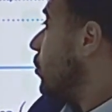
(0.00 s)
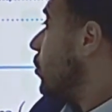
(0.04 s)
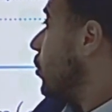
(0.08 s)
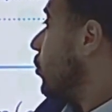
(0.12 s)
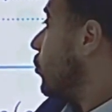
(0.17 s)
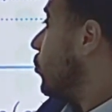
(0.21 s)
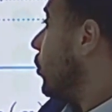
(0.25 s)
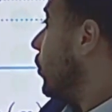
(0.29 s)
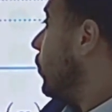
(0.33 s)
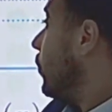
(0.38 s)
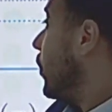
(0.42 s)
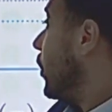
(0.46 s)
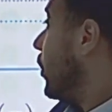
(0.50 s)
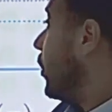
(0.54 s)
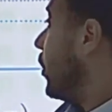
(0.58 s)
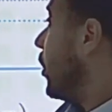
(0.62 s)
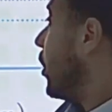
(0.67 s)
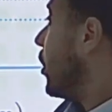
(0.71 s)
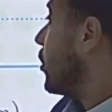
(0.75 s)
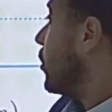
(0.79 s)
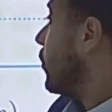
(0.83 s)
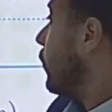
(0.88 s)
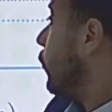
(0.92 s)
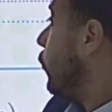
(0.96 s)
So it will be
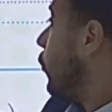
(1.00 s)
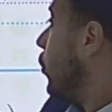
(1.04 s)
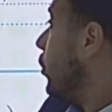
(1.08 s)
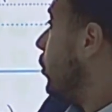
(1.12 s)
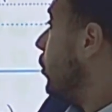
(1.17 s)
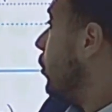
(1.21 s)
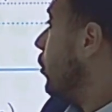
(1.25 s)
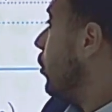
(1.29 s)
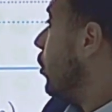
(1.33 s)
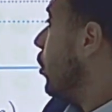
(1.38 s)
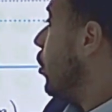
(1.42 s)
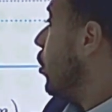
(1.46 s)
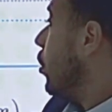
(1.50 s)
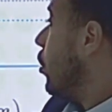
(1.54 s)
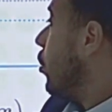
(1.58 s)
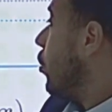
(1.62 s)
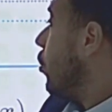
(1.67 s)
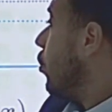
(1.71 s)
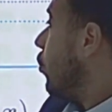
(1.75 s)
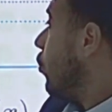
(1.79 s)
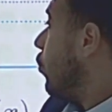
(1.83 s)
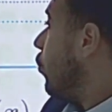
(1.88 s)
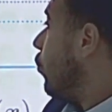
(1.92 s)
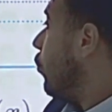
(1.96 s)
negative 1
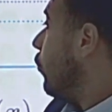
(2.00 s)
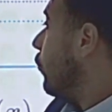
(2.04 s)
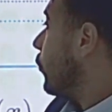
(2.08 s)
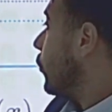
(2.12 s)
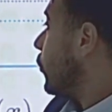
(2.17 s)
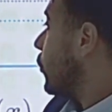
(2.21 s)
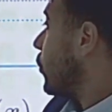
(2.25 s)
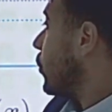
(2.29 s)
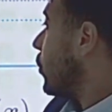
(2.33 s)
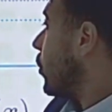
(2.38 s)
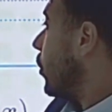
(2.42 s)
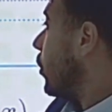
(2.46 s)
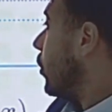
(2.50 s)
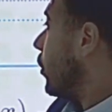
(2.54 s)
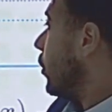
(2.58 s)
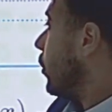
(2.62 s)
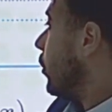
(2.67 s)
over sine.